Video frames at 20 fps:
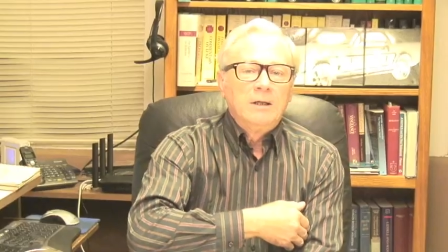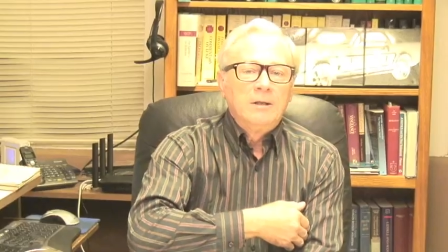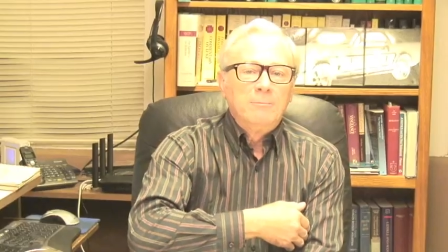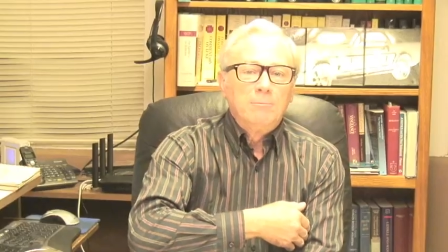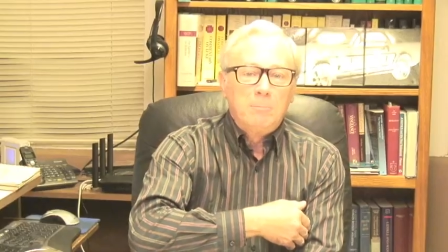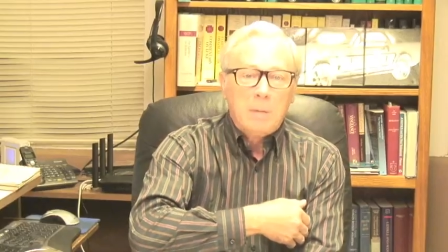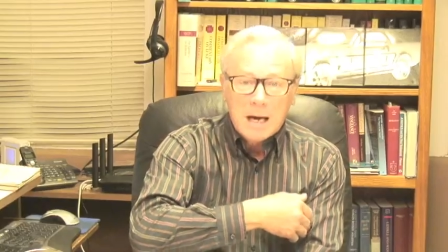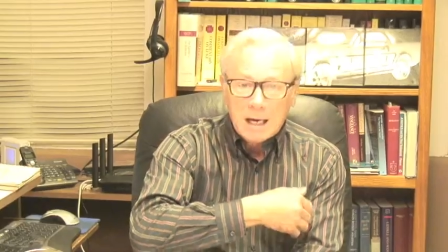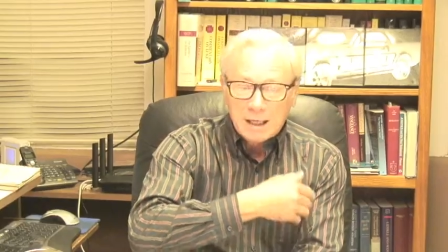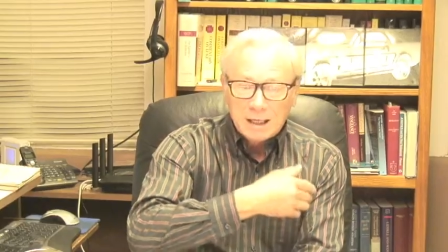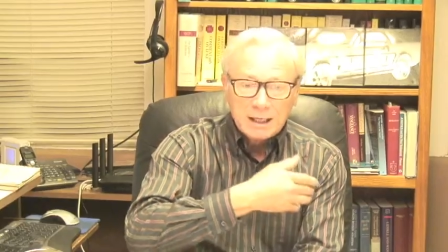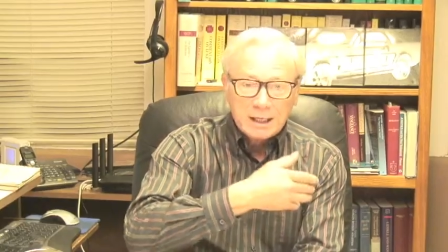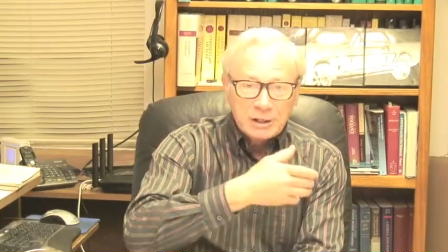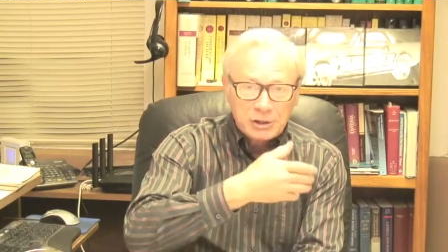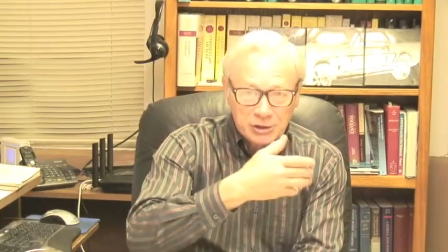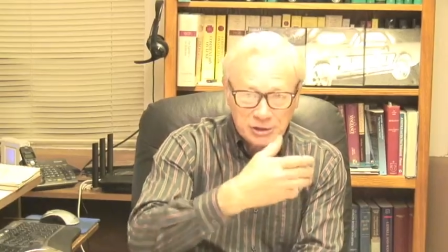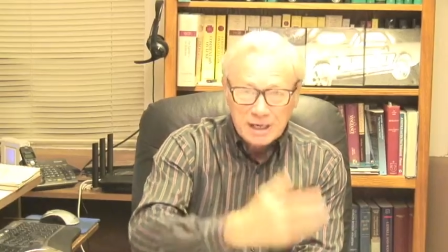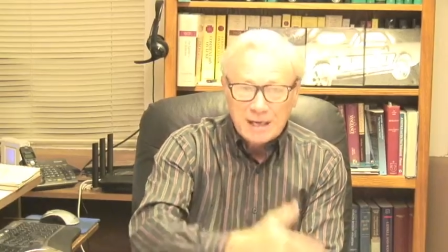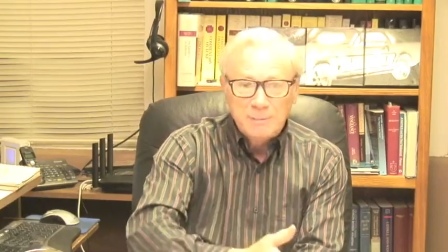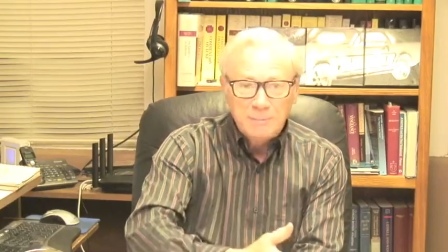bodily
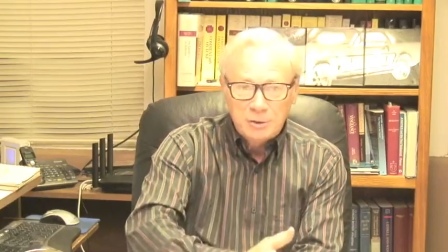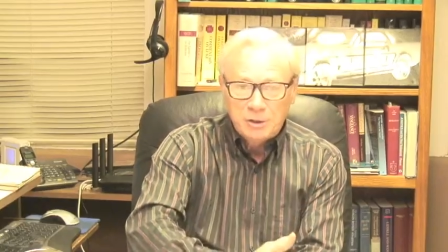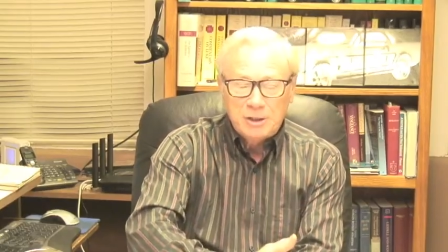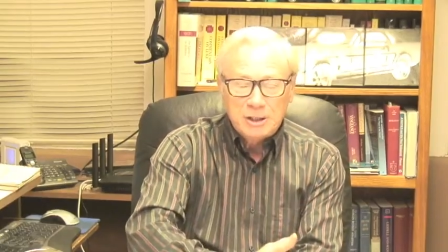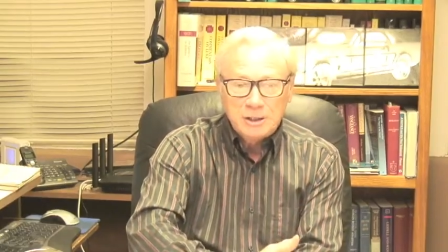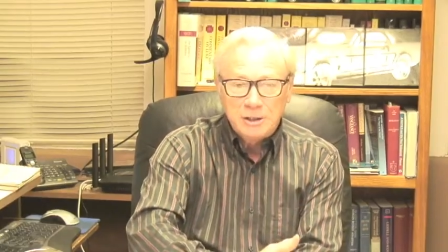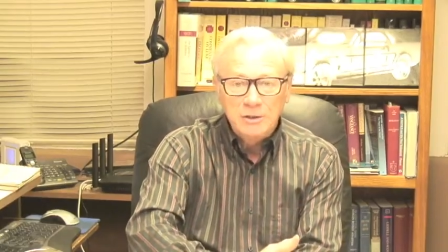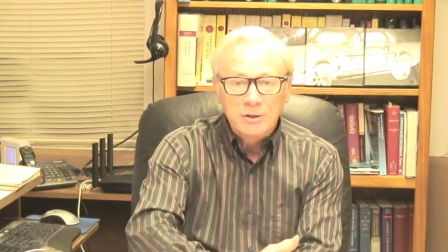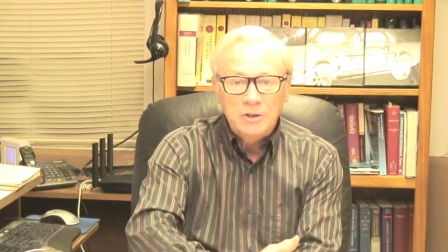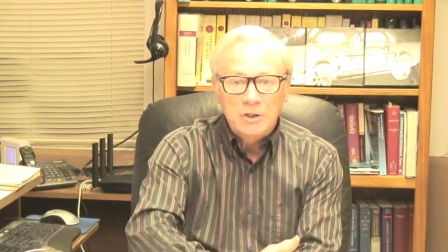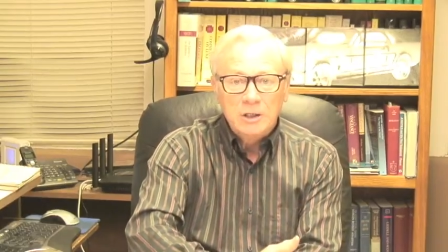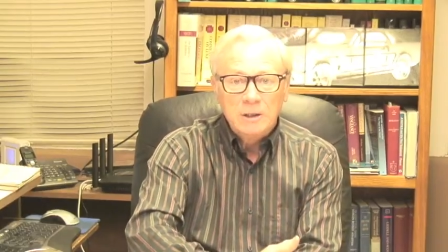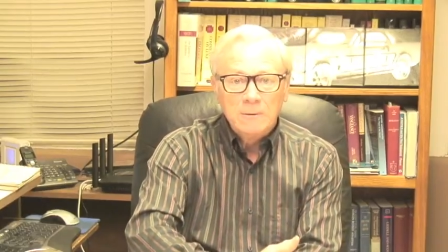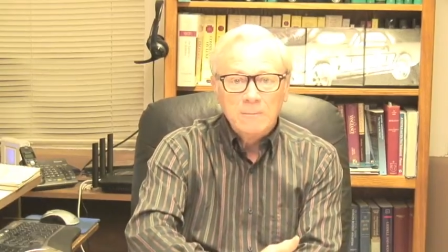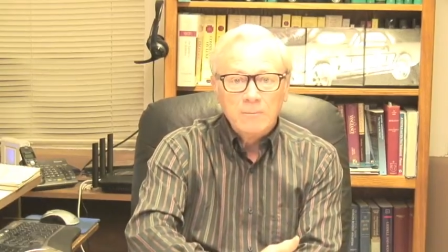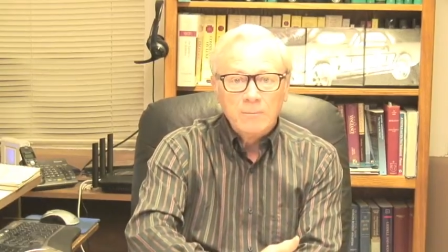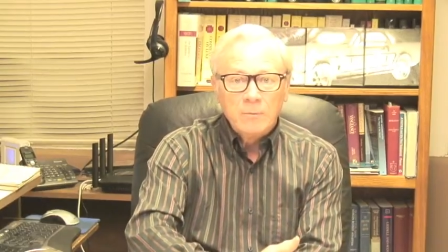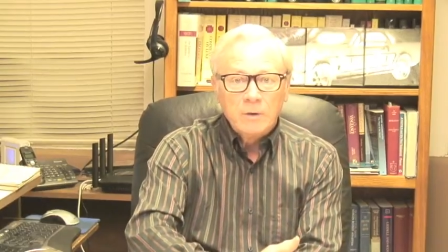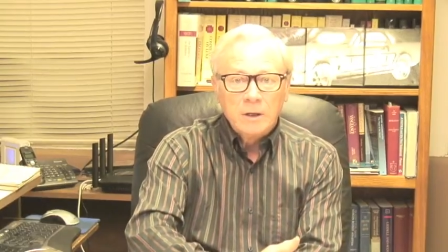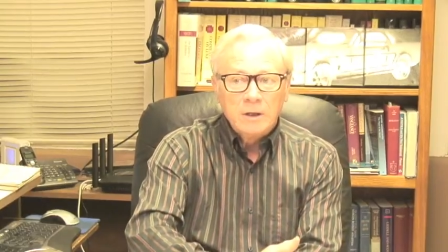substance
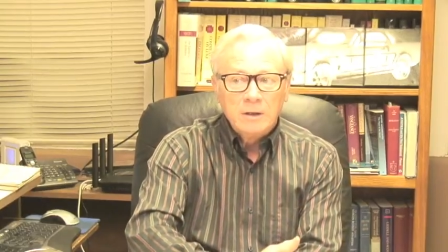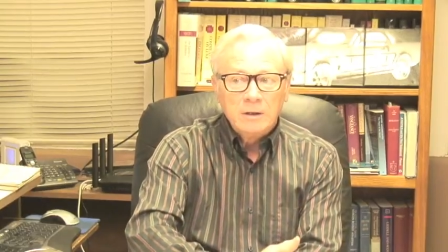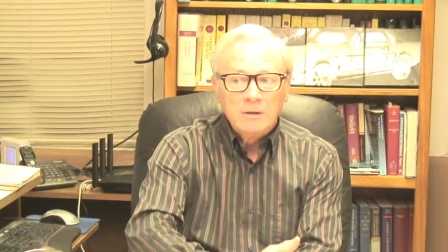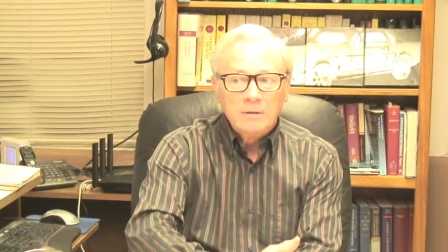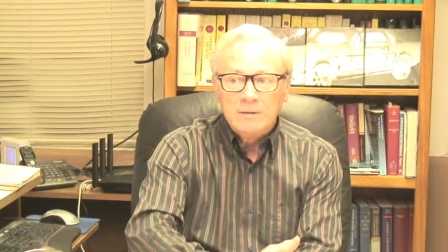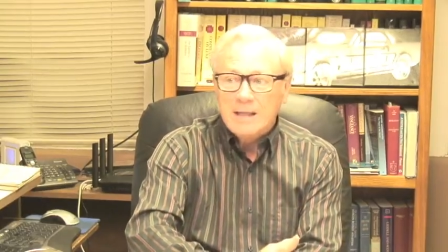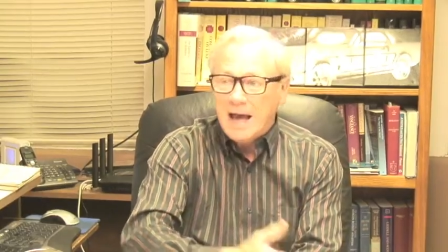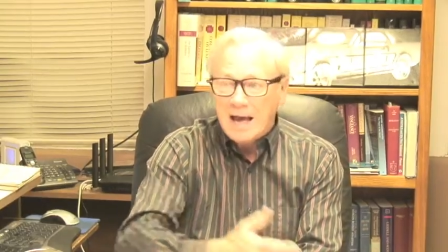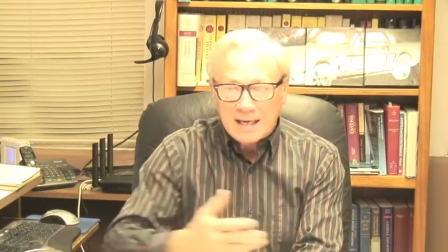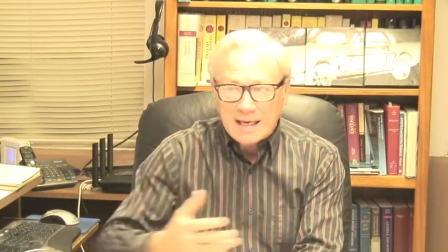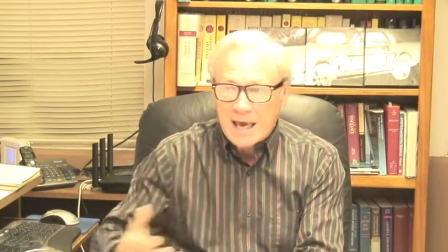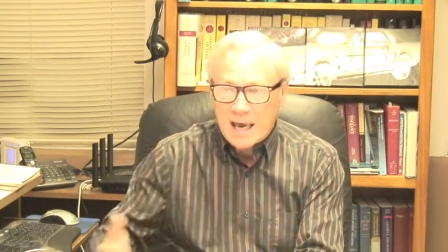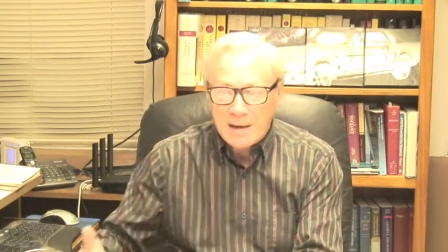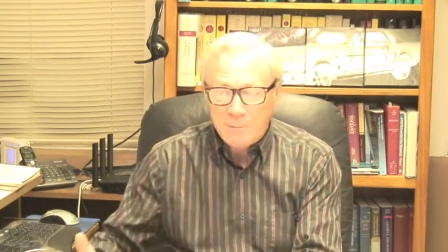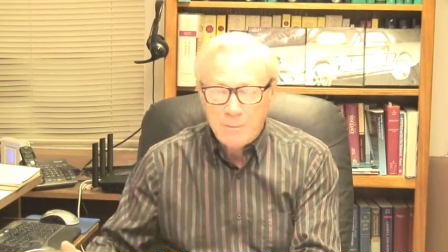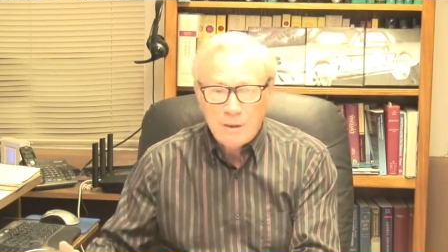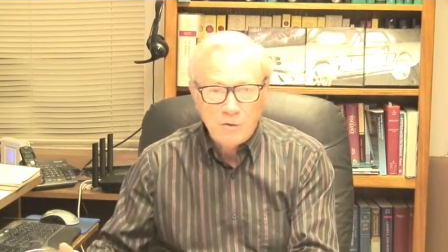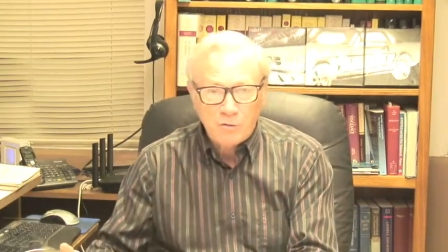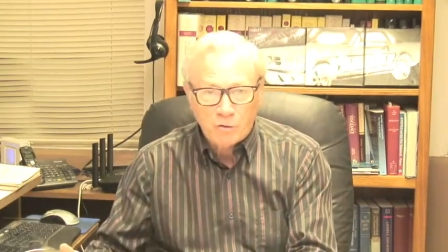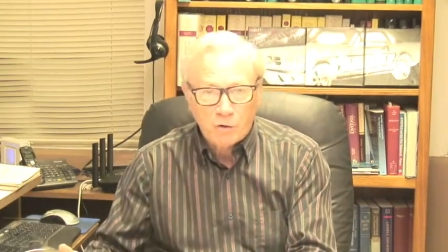that
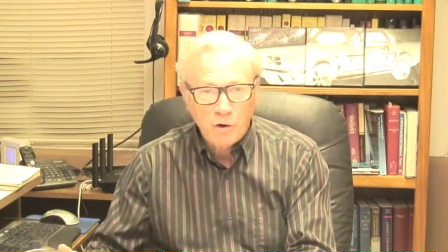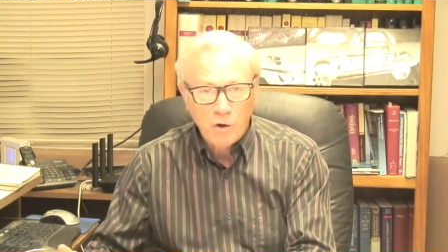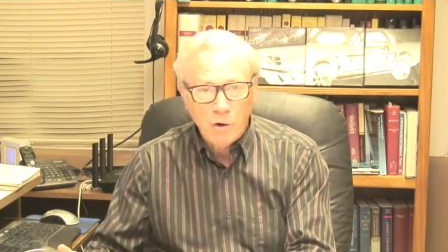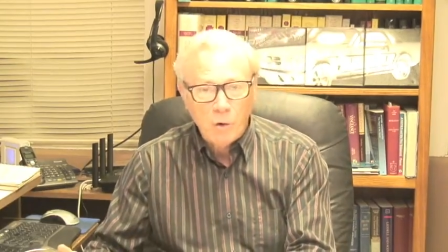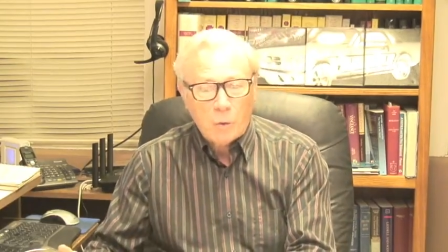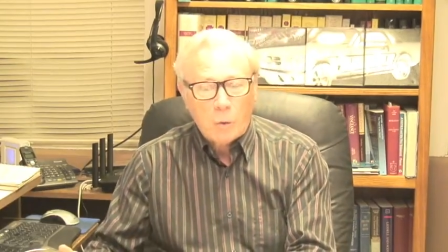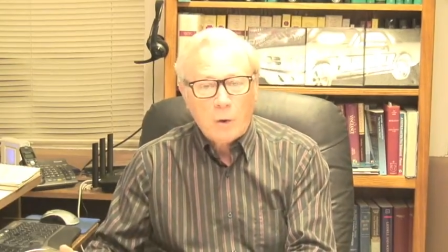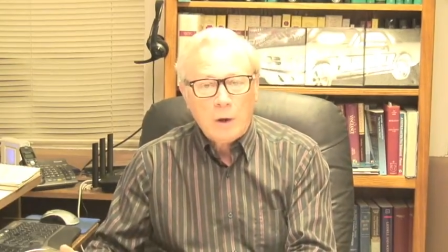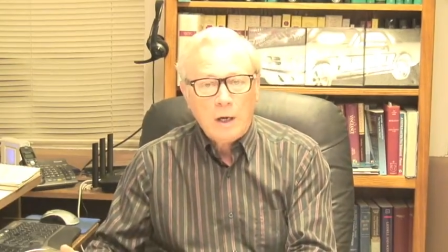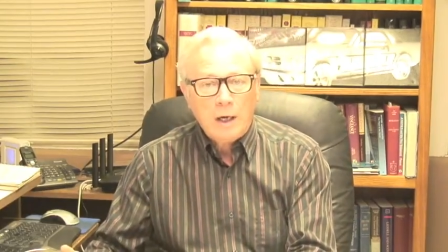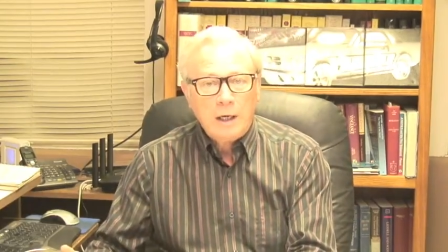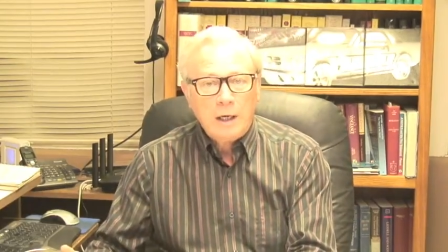can't be true